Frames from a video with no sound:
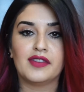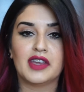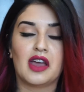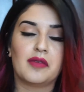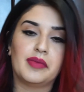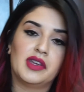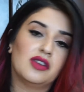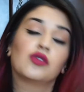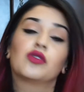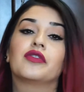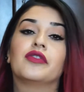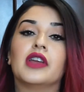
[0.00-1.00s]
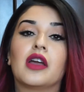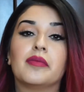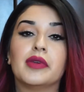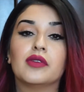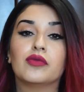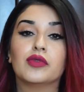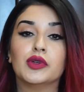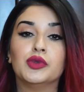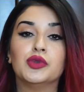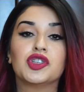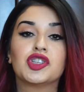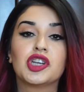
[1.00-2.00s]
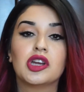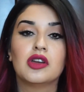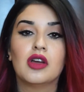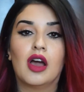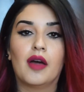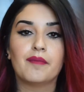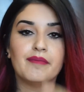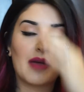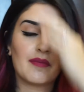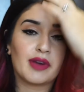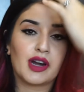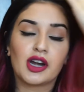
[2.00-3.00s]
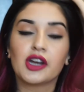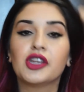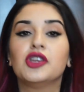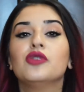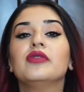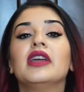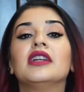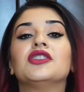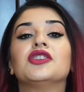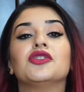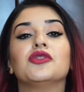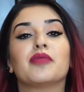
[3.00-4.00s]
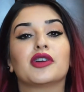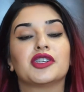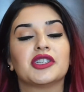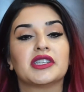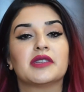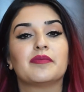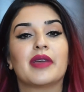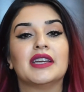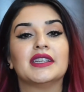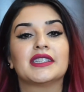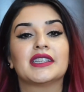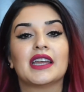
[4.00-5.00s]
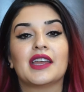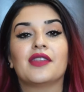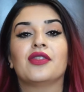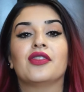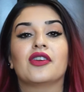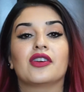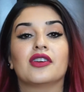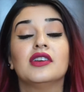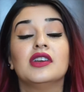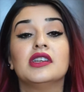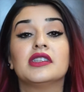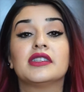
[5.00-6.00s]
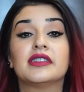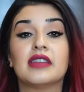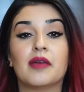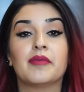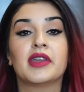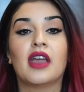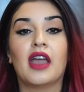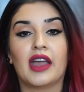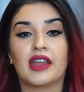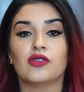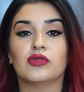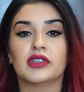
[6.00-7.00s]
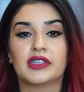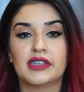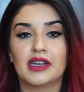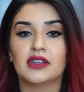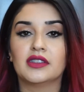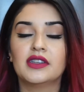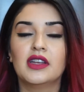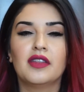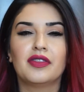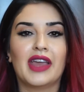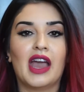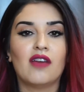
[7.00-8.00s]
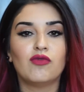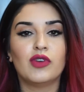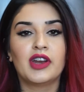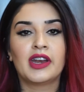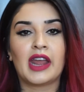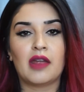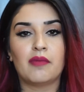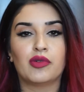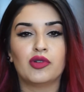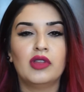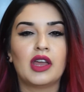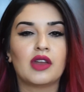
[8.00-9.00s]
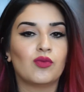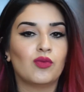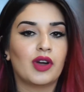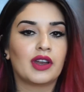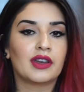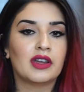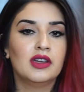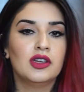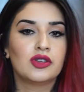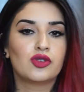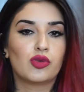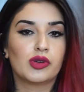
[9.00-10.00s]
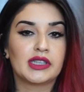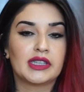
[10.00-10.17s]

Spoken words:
VIB, or VIB Rouge member, you get to participate in their semi-annual sales. They have one in April and one towards